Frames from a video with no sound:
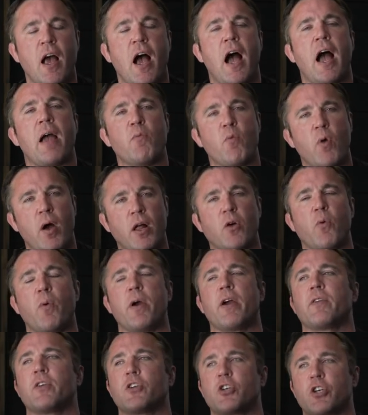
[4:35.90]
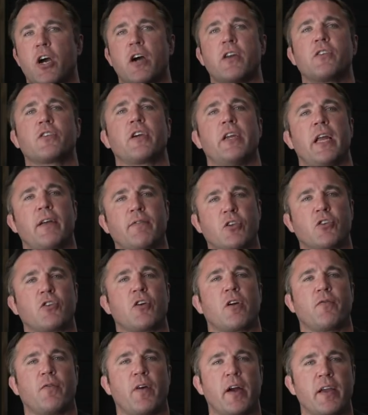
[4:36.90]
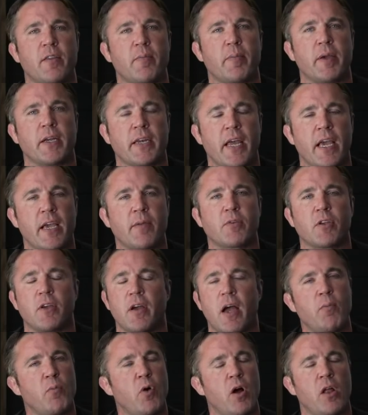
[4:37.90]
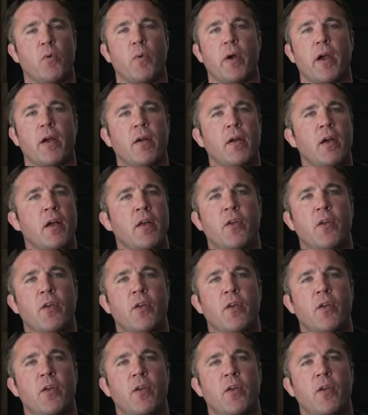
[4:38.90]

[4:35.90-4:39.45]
I'm well aware that Sean is going to have to start fighting the big names. I'm well aware.